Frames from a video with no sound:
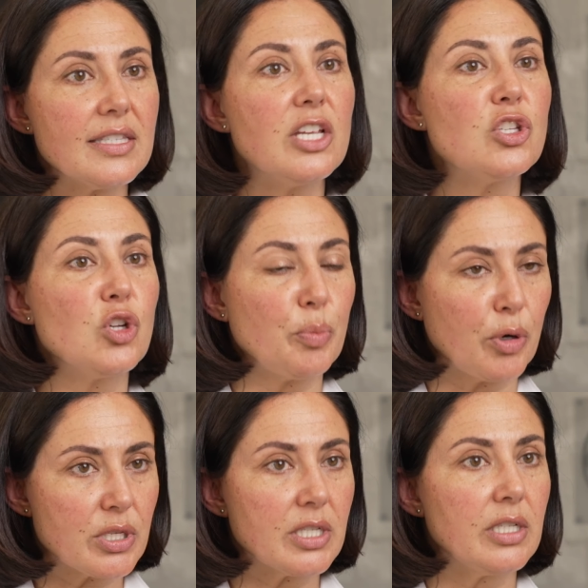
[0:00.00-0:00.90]
is your
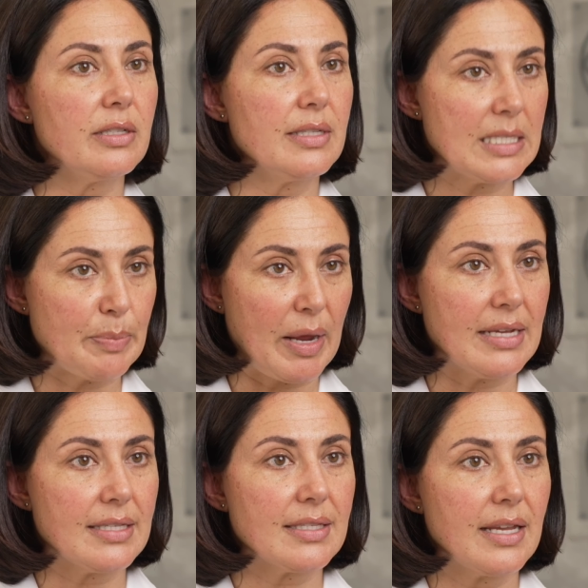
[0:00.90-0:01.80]
personal
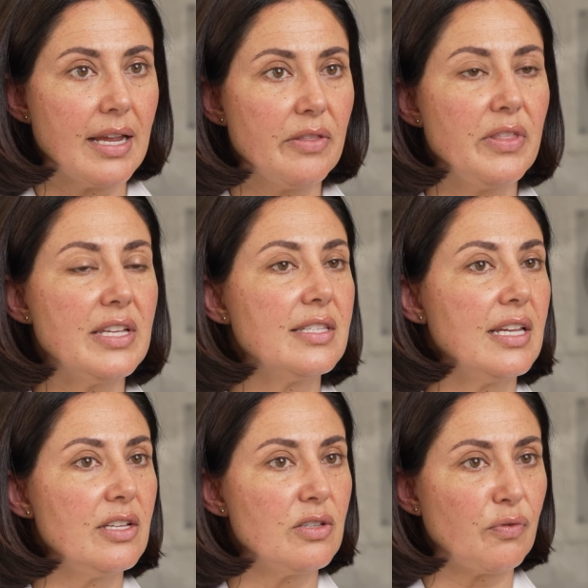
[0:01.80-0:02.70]
space. This
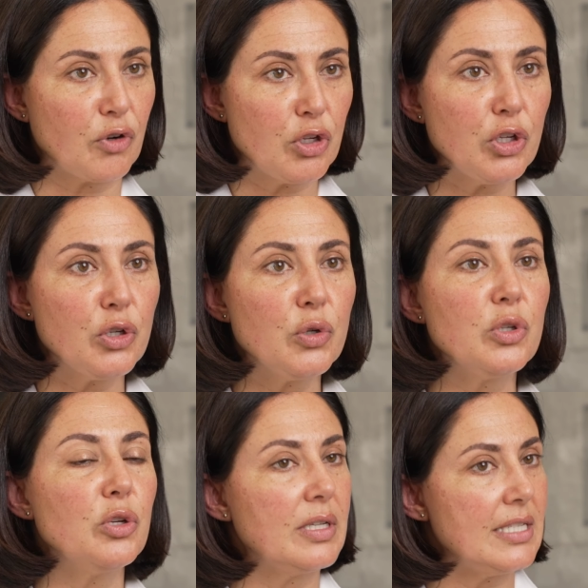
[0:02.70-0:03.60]
is for you.
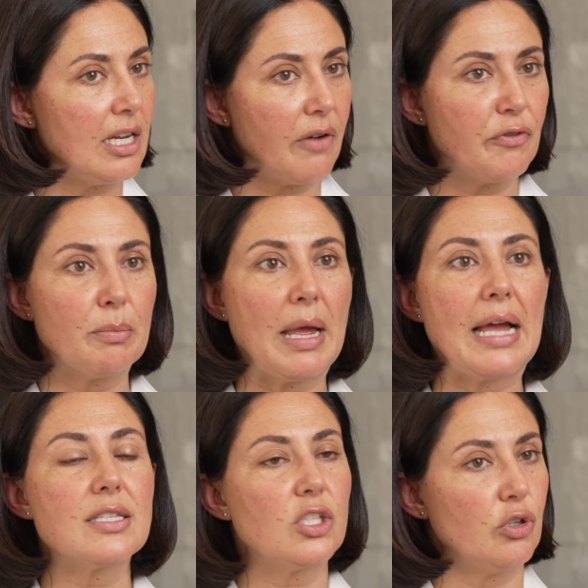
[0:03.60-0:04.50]
You can take off your
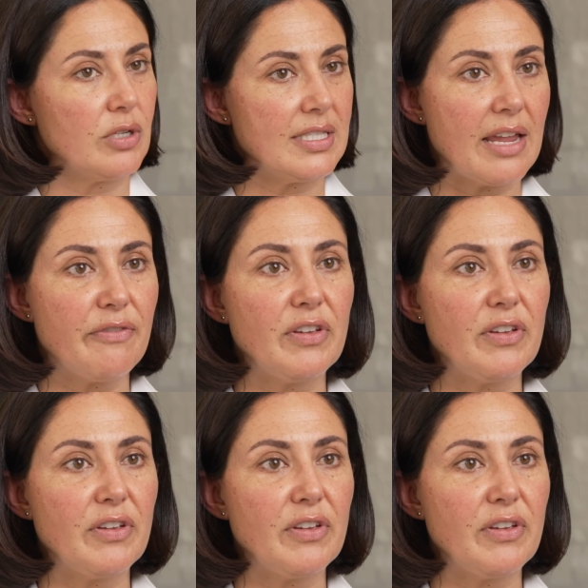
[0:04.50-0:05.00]
mask. You're safe